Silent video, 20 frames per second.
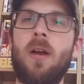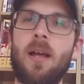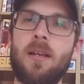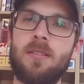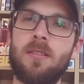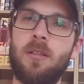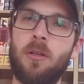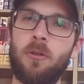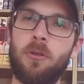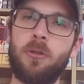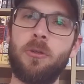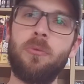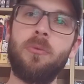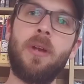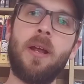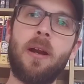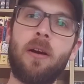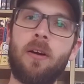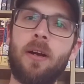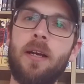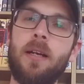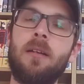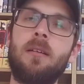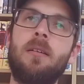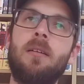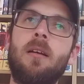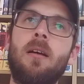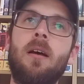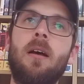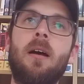I still do dairy
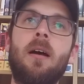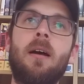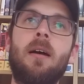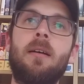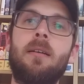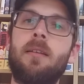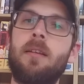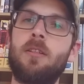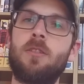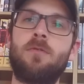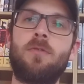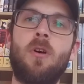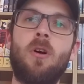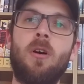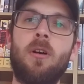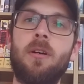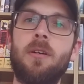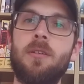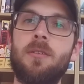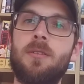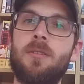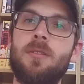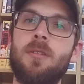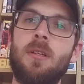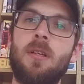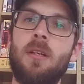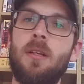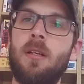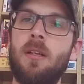as far as